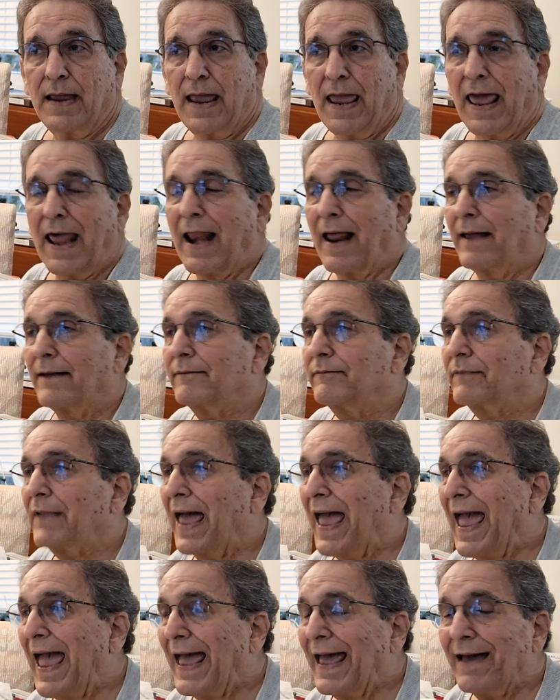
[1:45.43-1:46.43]
And I
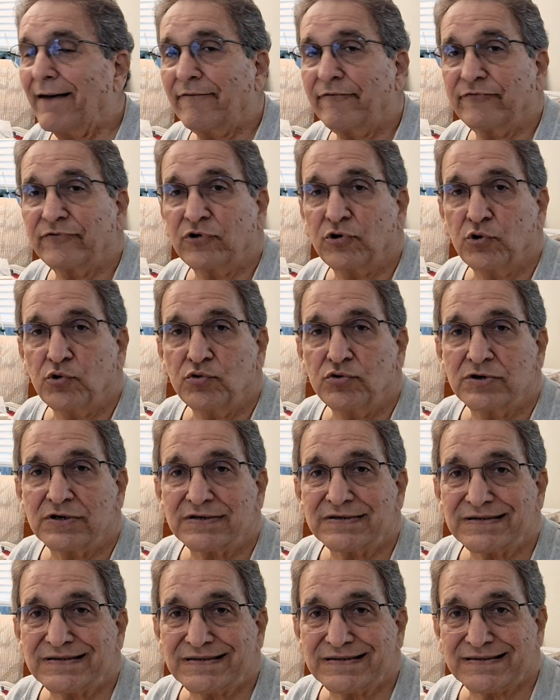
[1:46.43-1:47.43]
have to
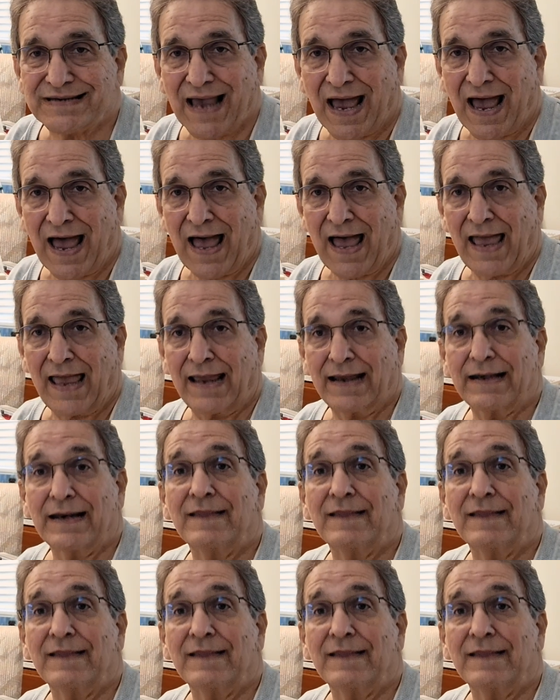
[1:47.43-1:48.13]
decide,